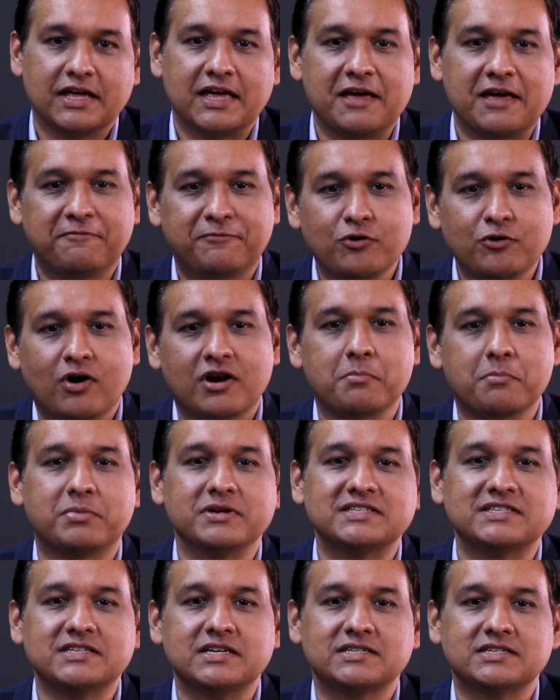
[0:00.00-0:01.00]
If you are a
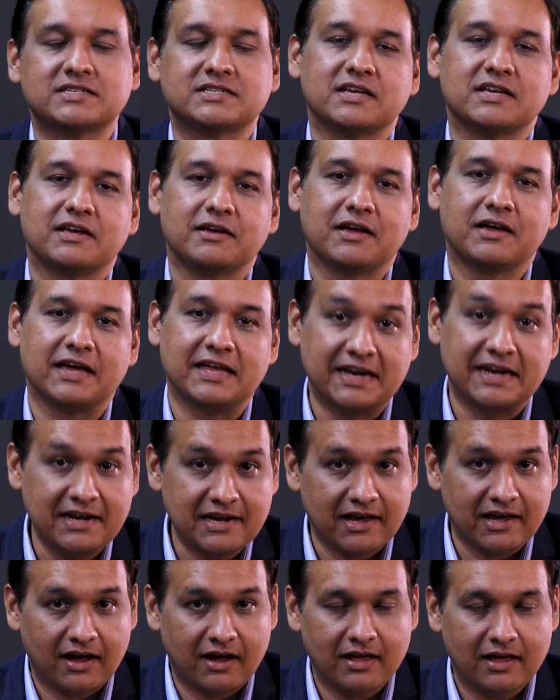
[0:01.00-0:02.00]
business in
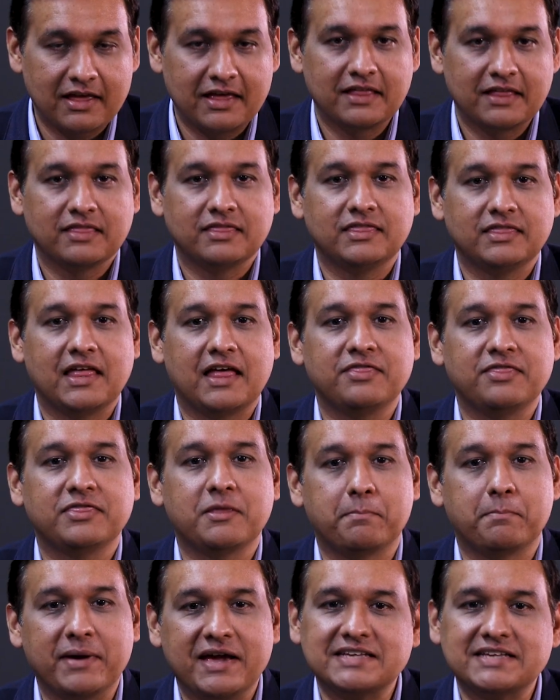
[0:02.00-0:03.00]
India, then
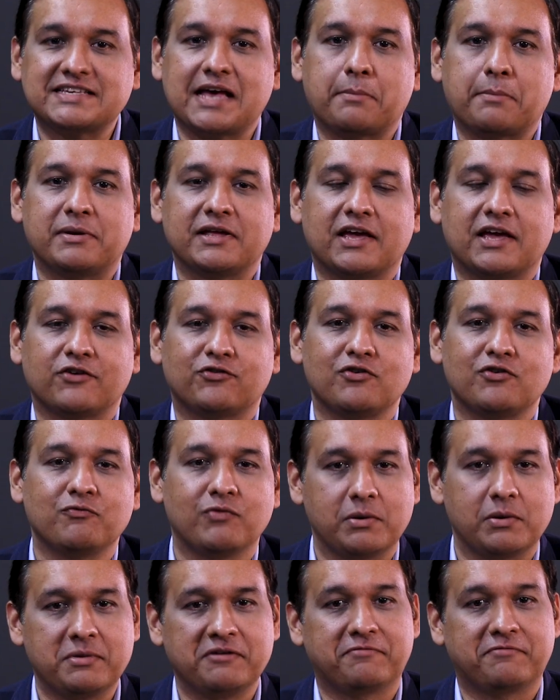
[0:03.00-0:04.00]
the base application
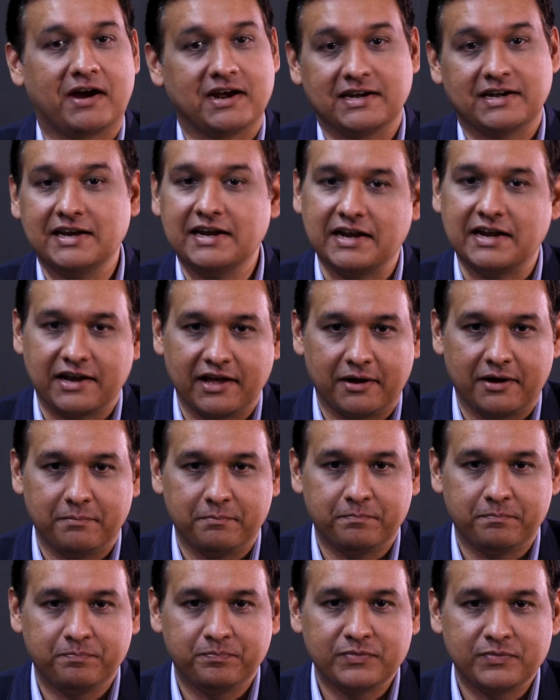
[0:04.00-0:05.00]
will be filed in India.
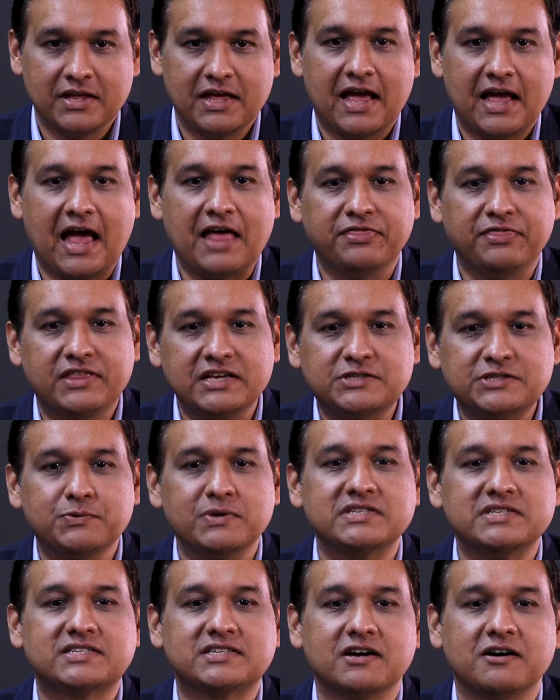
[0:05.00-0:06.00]
And this
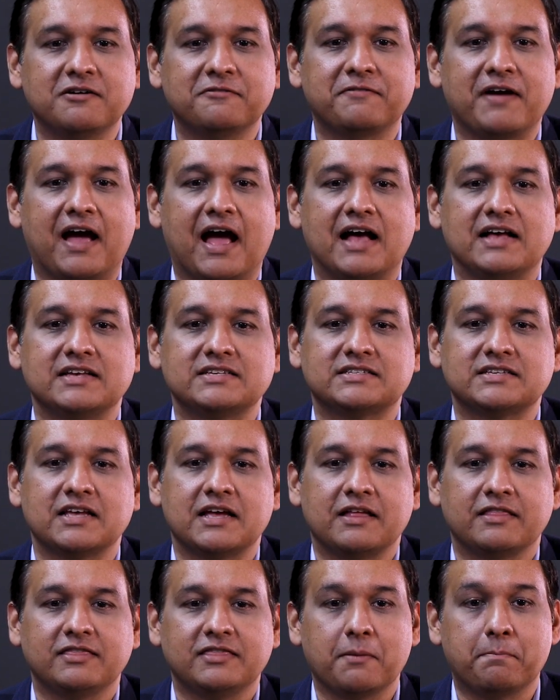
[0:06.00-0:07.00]
will serve as
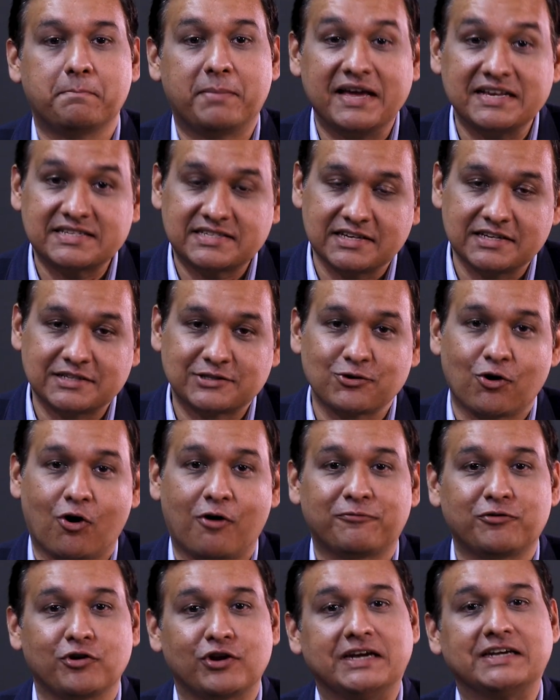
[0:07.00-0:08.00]
the basis
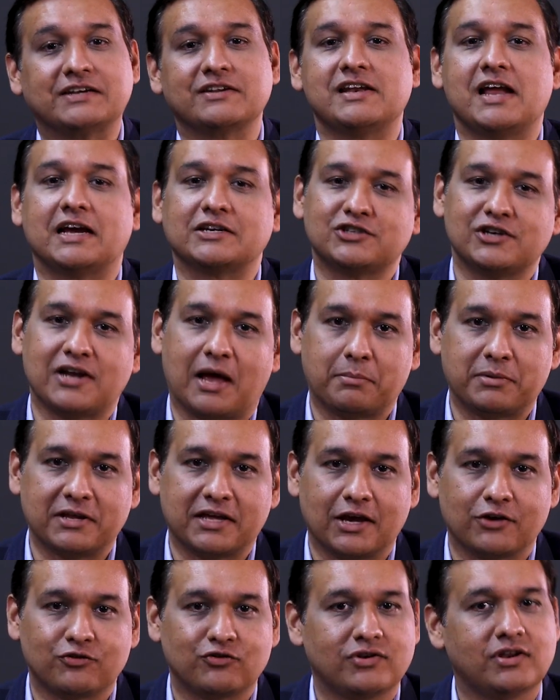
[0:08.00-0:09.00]
of your international
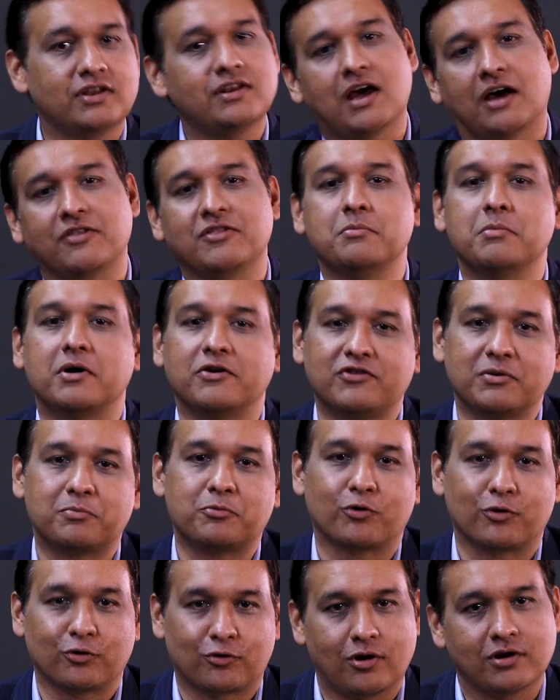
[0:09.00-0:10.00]
application in other Madrid
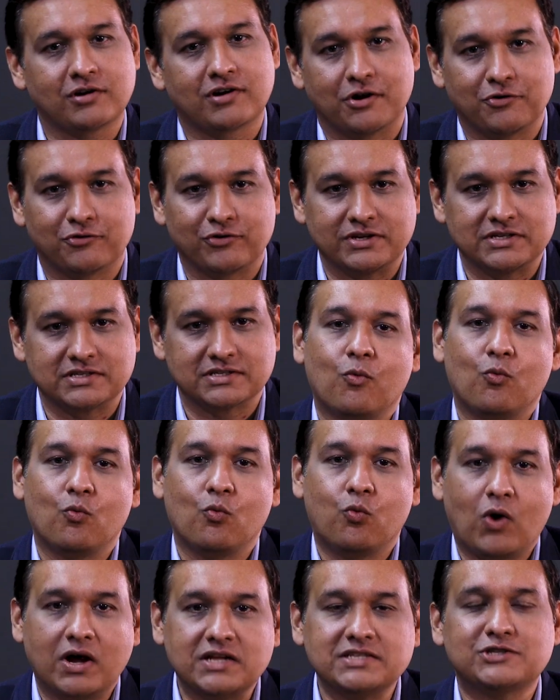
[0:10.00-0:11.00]
Protocol countries.
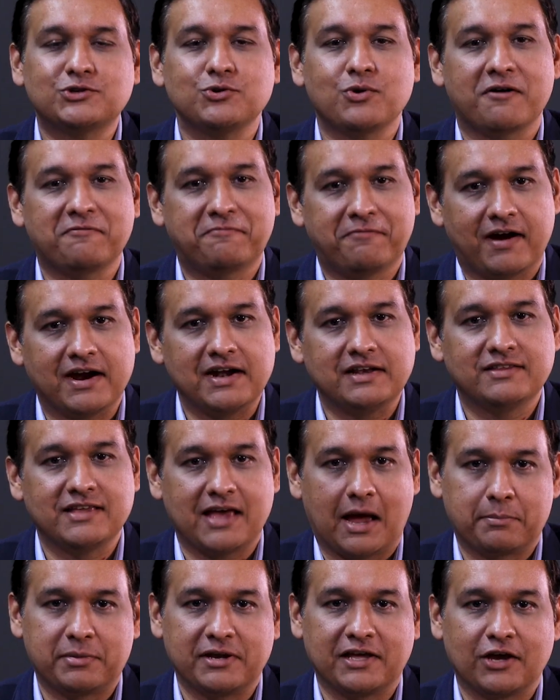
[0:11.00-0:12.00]
Once you have filed the
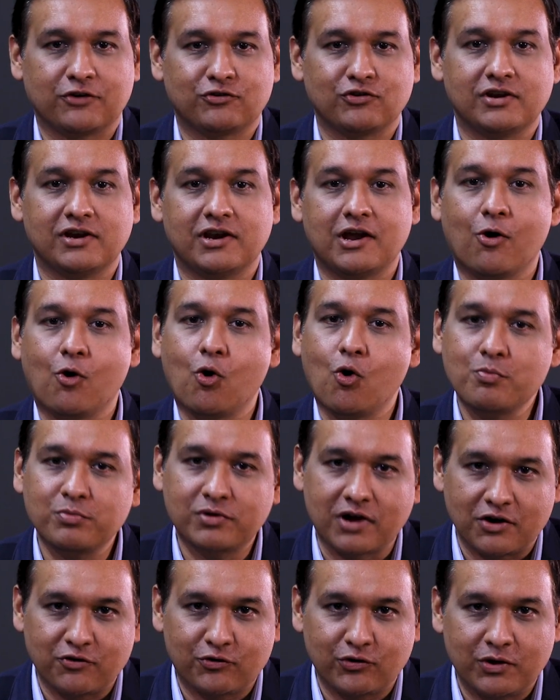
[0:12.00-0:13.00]
application in a home
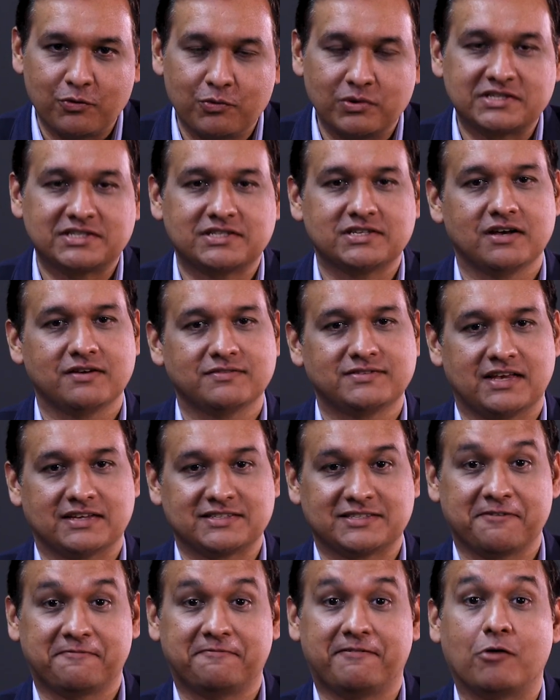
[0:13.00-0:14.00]
country which serves
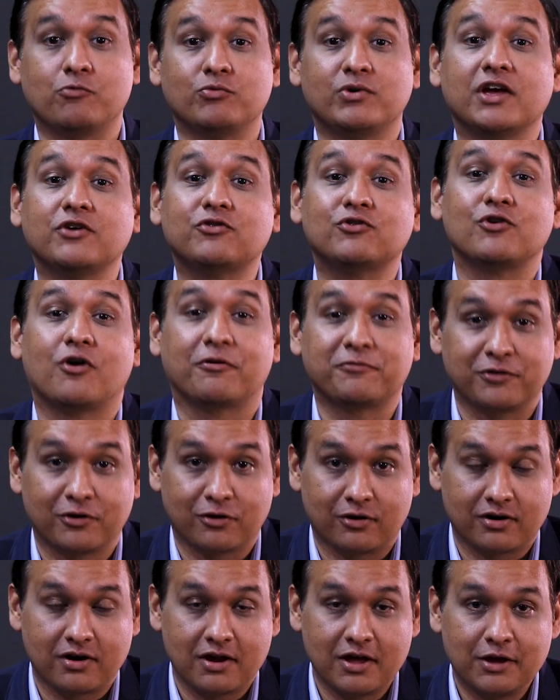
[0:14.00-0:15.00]
as the foundation of
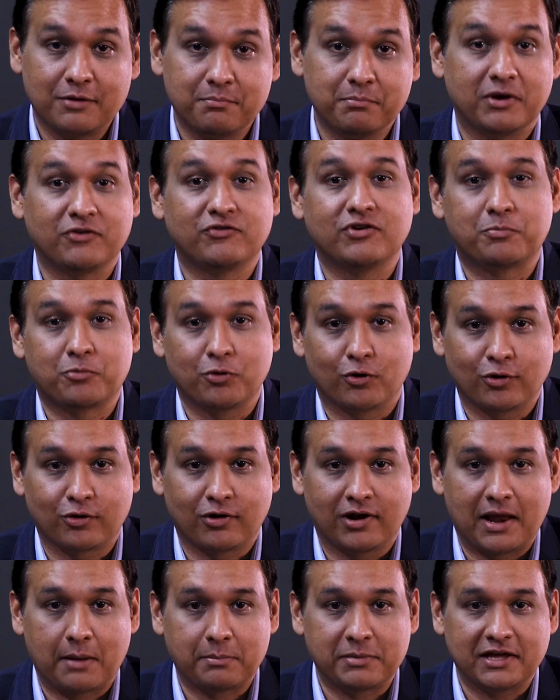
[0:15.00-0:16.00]
your Madrid
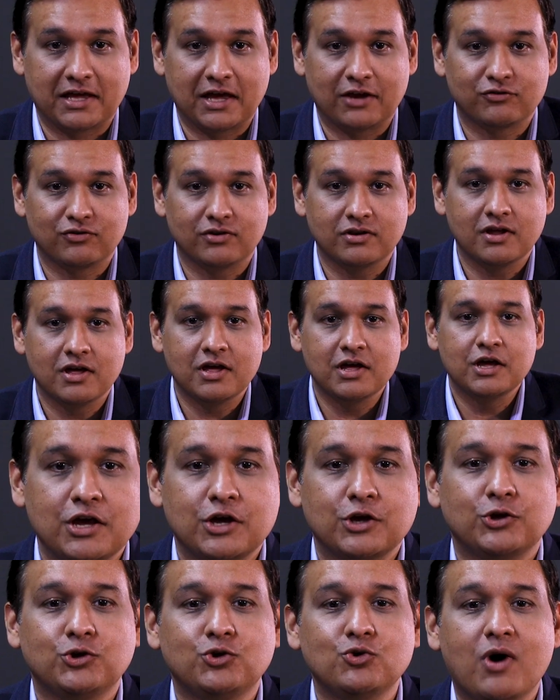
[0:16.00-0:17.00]
Protocol application,
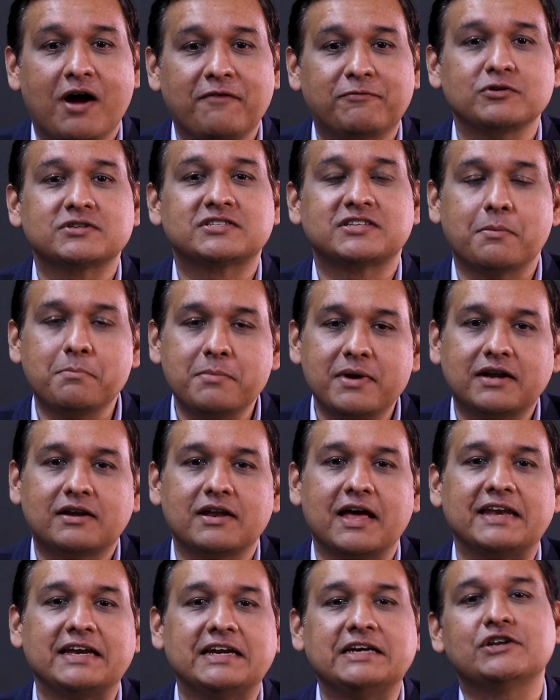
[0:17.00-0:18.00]
you have to submit
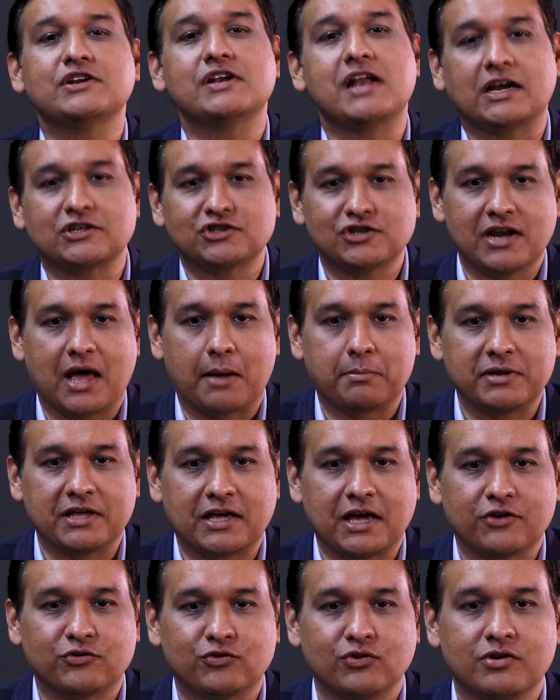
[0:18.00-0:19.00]
an international
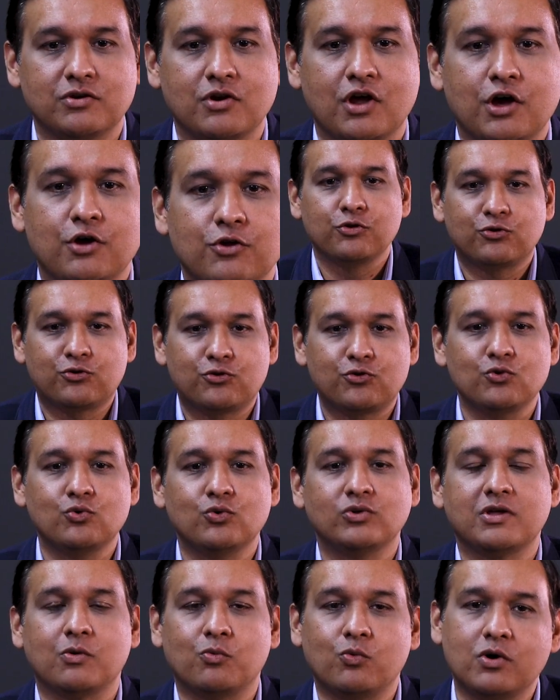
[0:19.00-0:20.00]
application
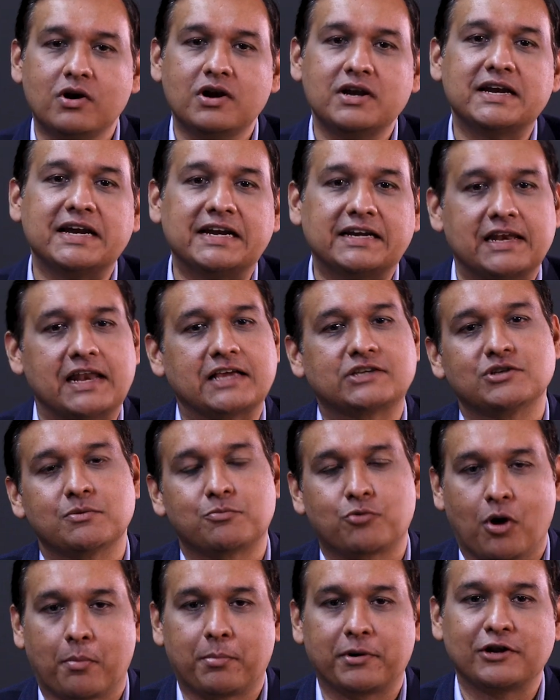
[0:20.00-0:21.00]
through the World Intellectual
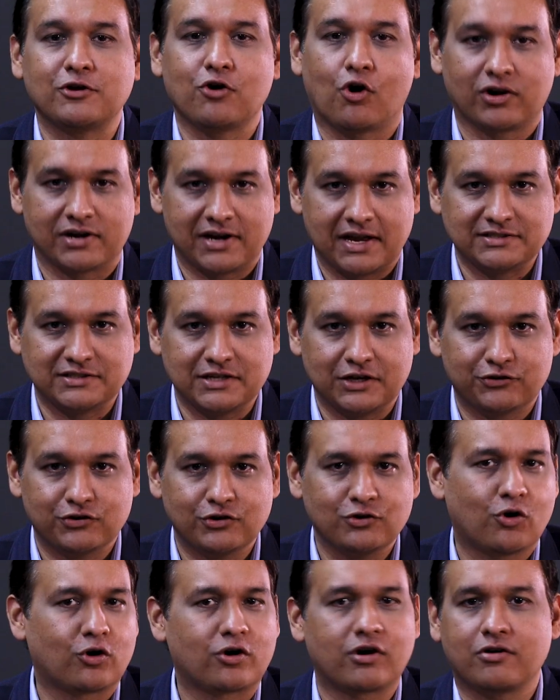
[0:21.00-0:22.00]
Property
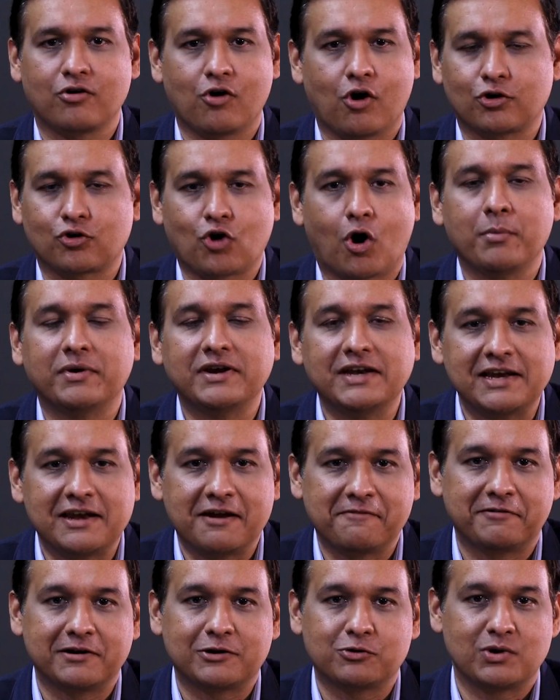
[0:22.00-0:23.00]
Organization or commonly
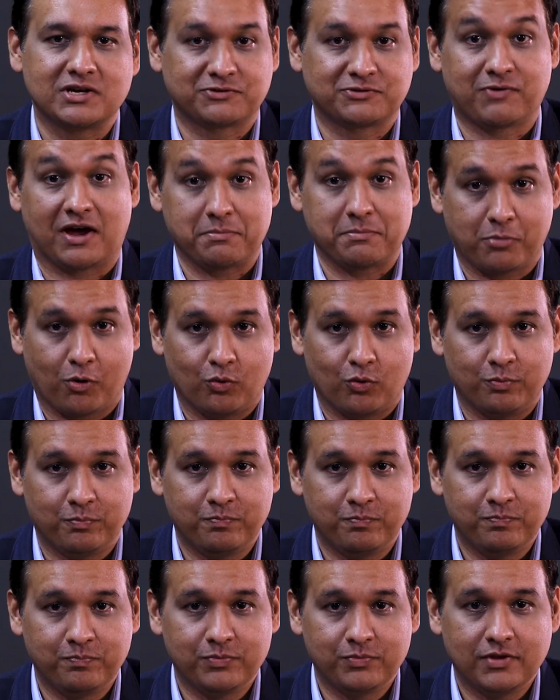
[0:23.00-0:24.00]
referred to as
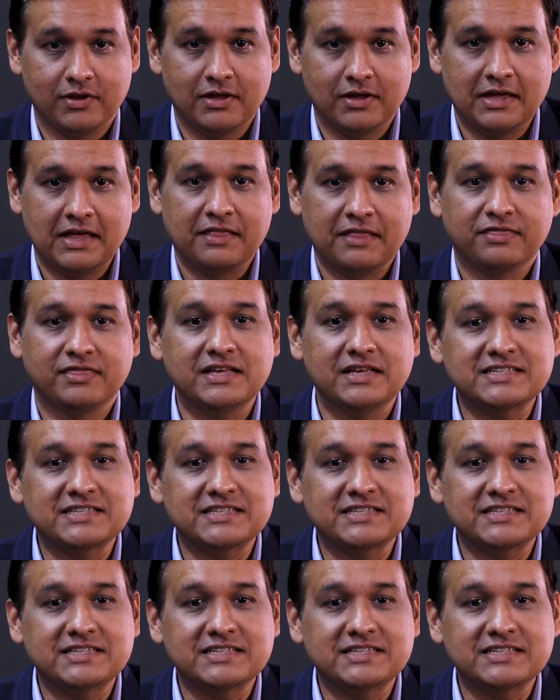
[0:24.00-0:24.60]
WIPO.